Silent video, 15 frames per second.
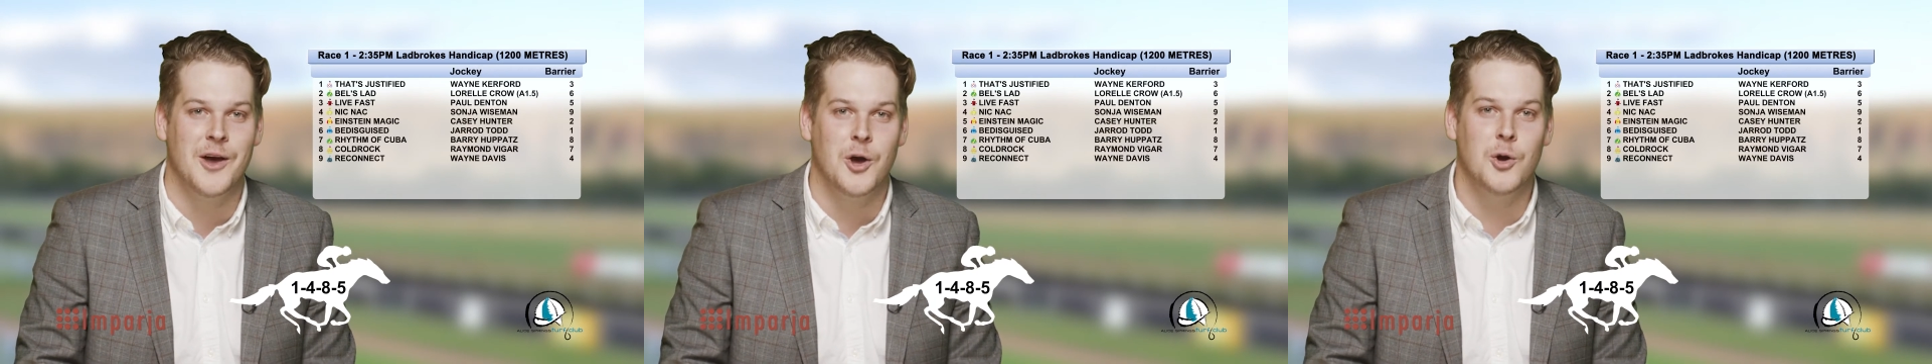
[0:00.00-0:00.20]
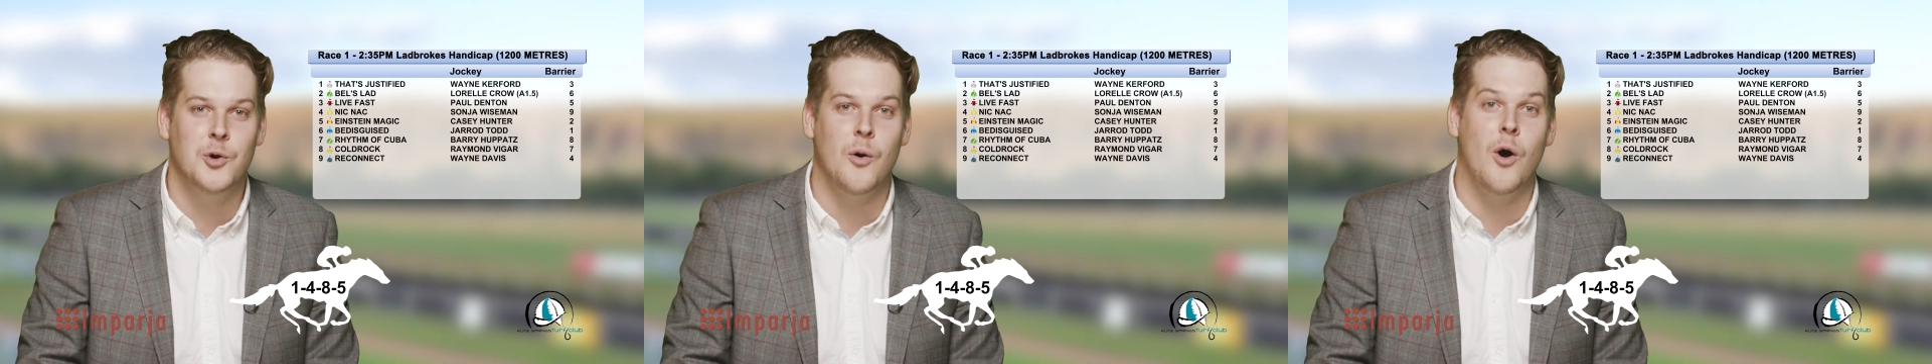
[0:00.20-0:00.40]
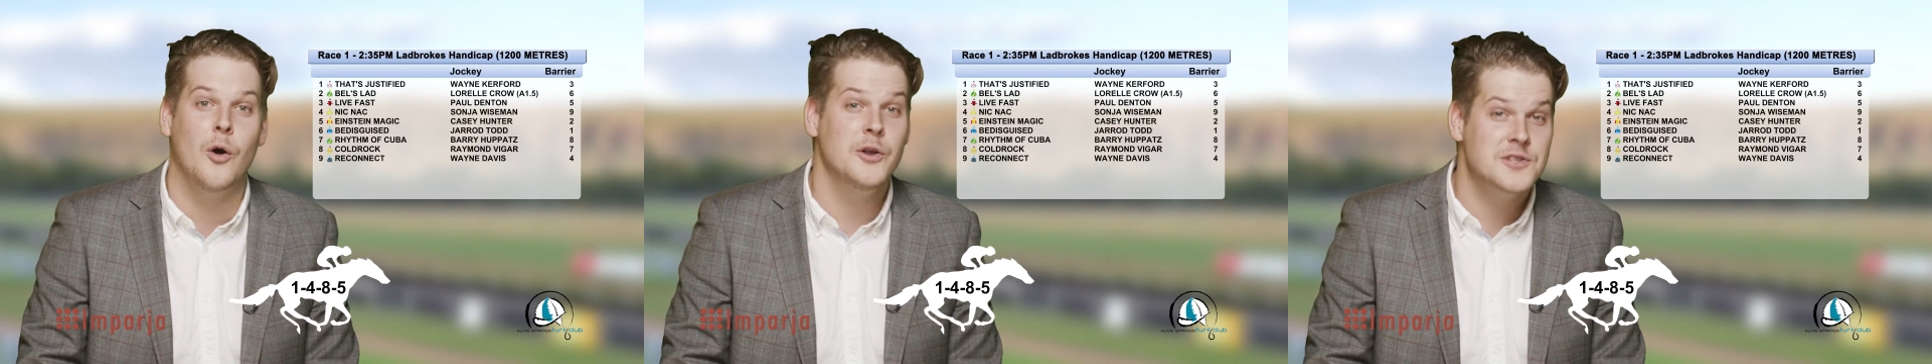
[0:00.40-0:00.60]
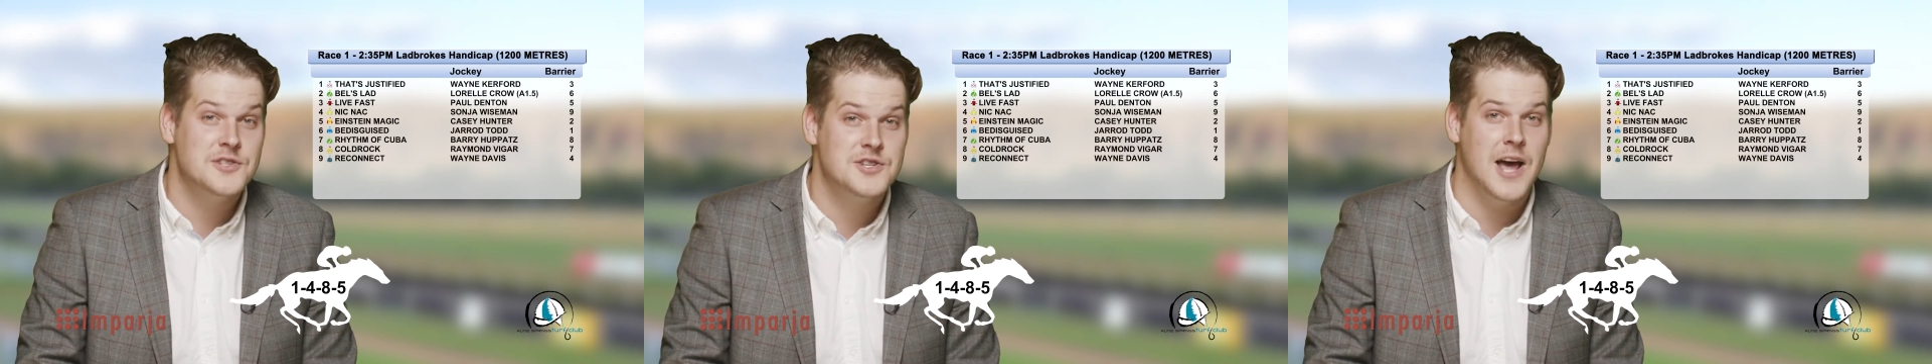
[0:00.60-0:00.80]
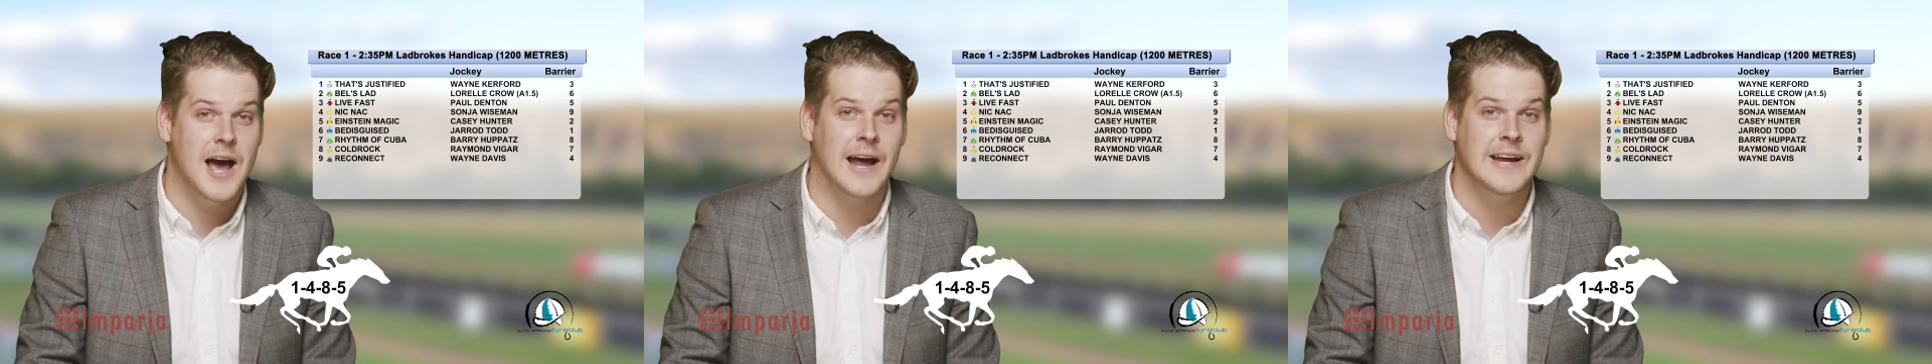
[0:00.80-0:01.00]
who on
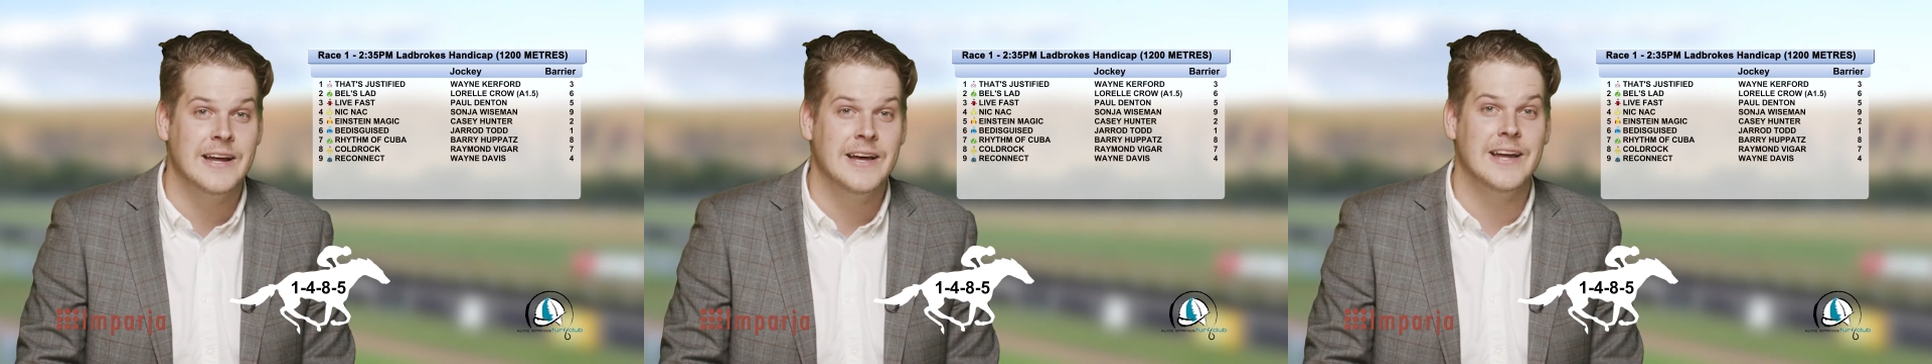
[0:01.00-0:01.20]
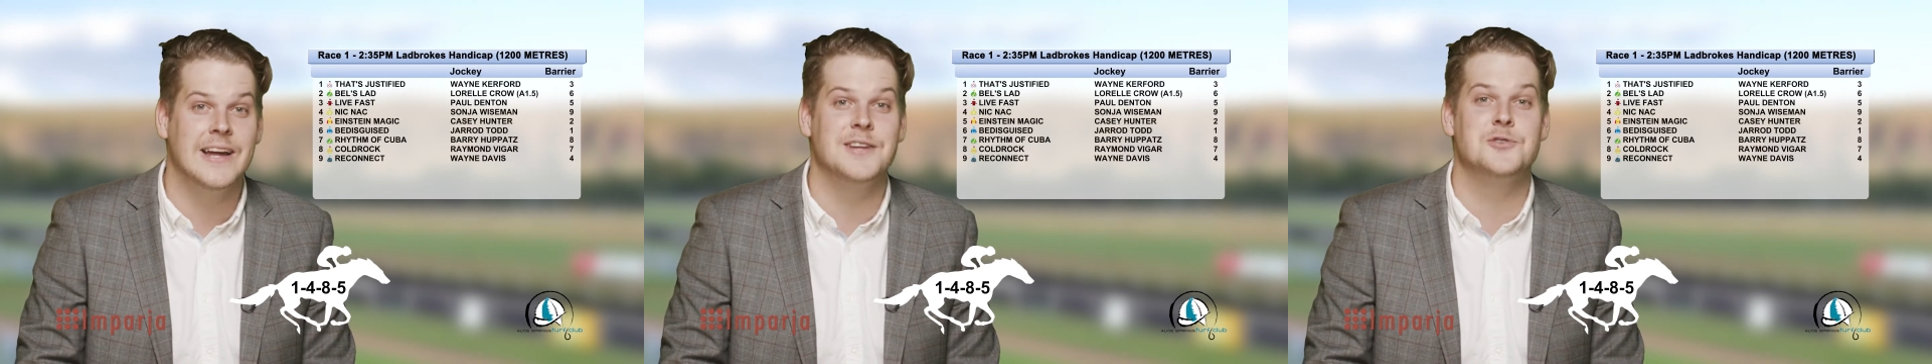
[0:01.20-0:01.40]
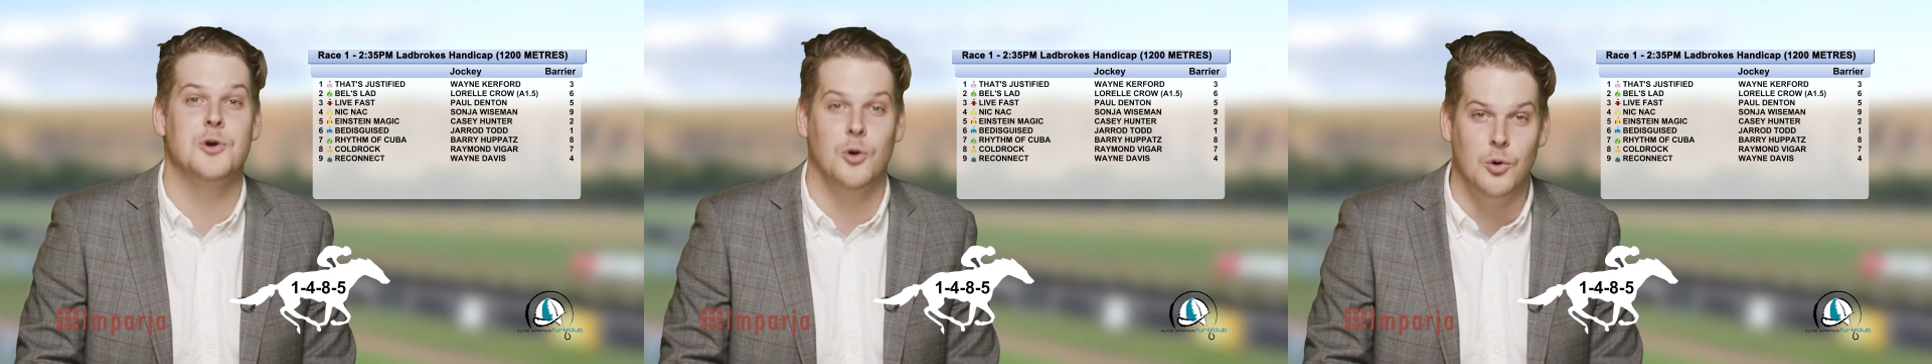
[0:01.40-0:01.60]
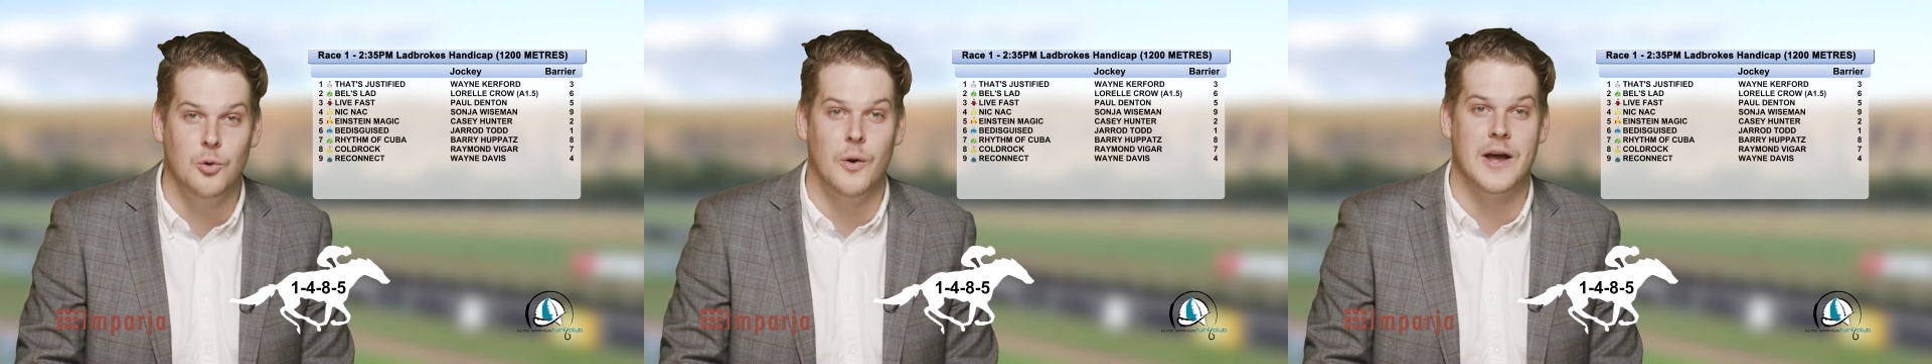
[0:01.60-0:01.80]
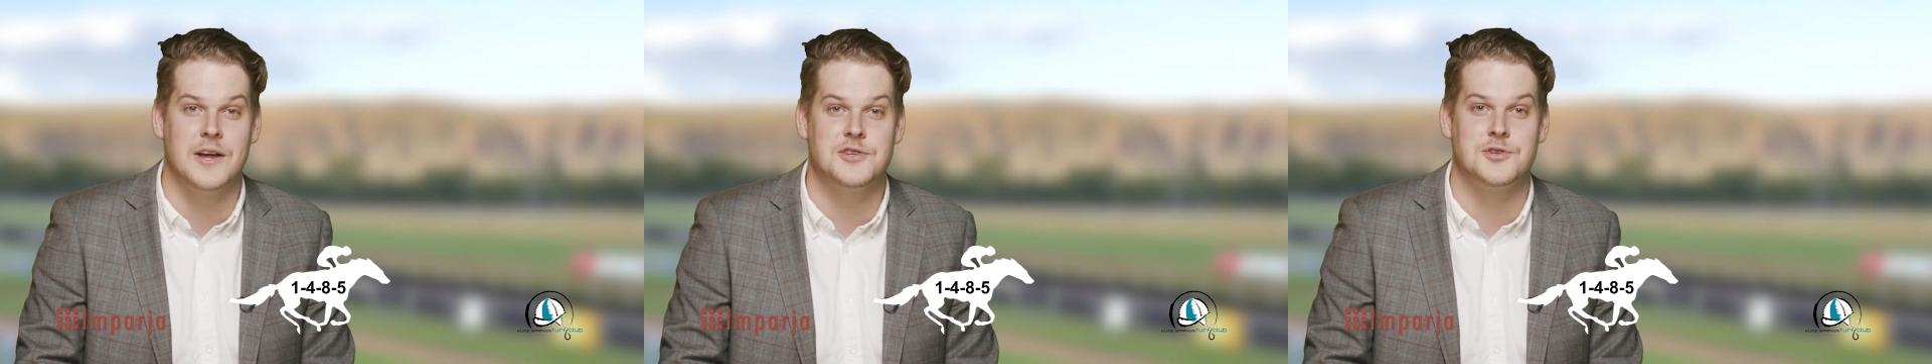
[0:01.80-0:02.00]
its day is
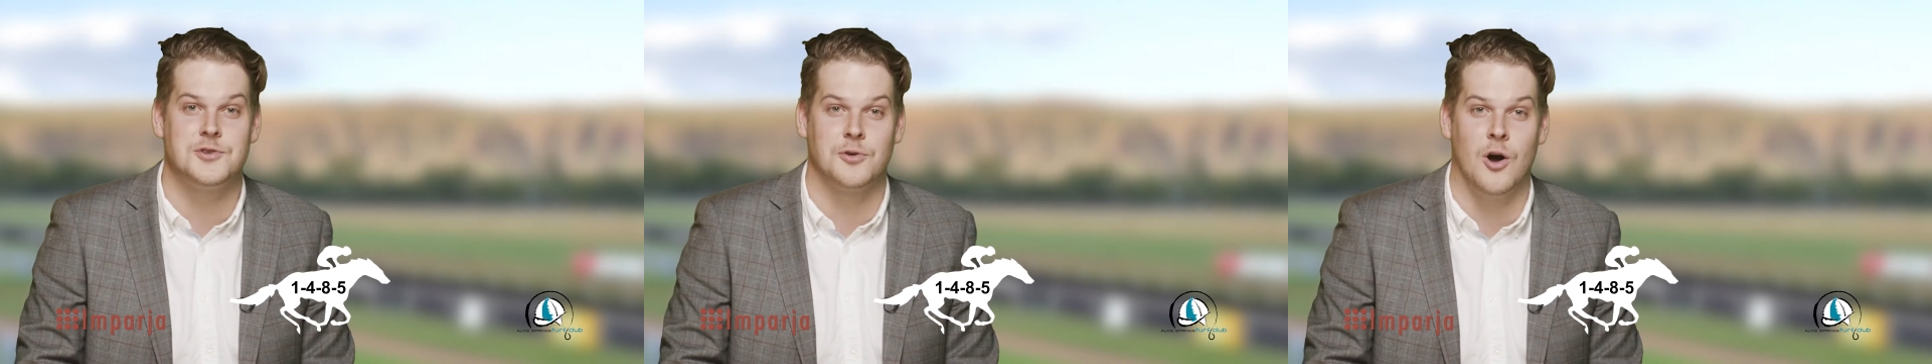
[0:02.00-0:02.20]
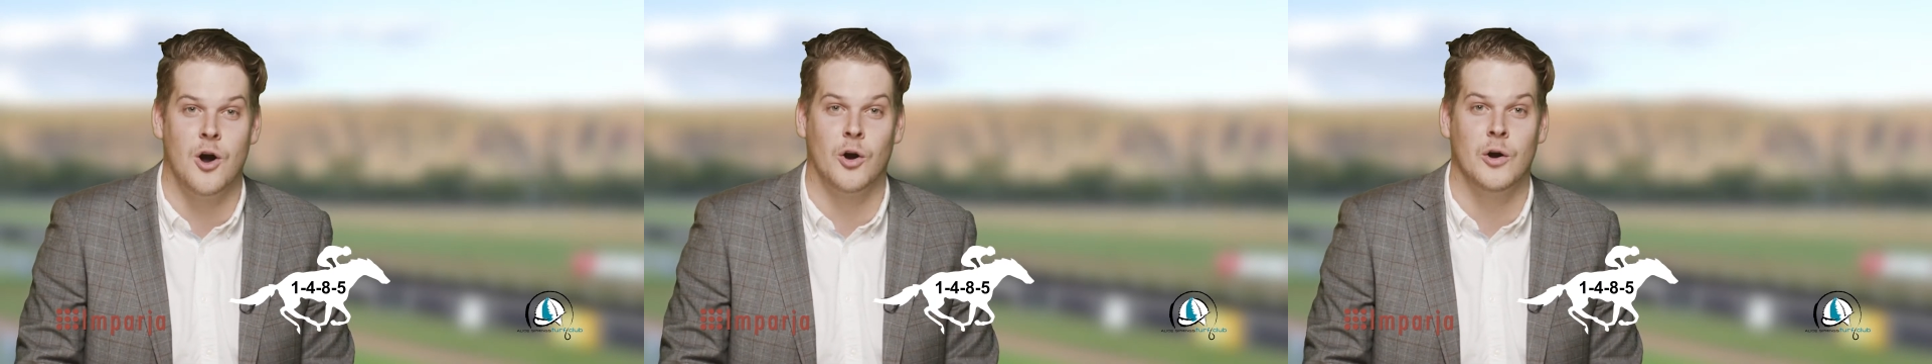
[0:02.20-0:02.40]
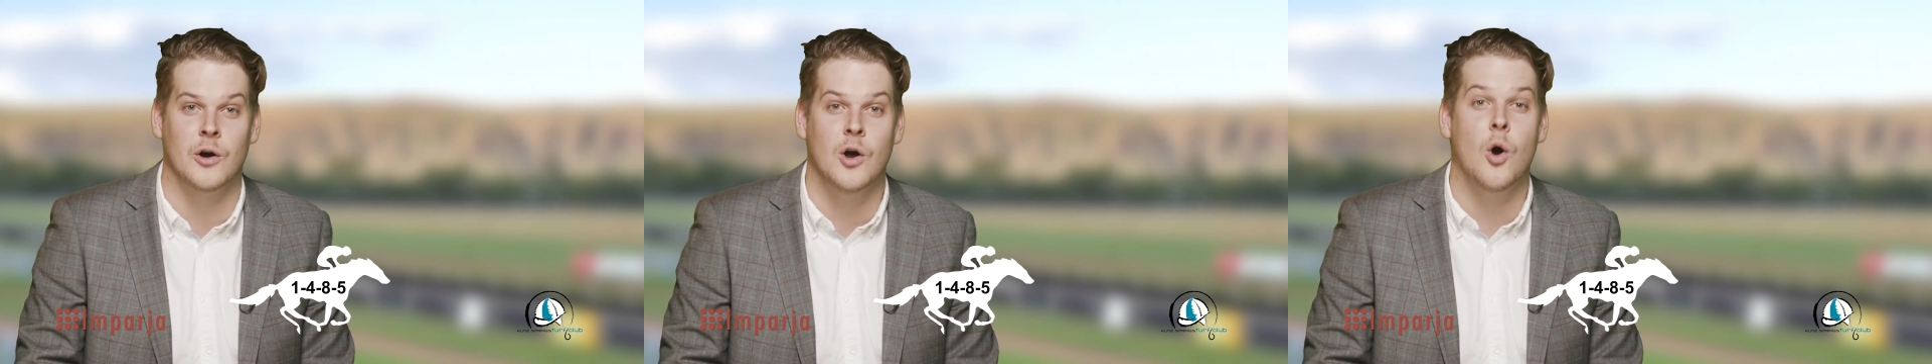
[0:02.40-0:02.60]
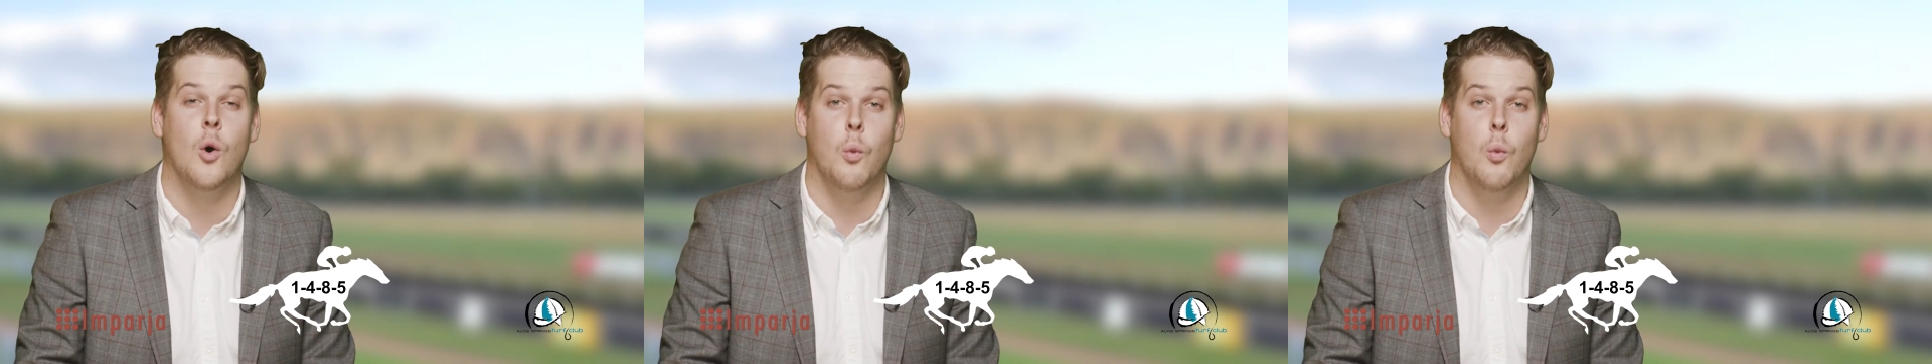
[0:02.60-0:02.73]
always strong.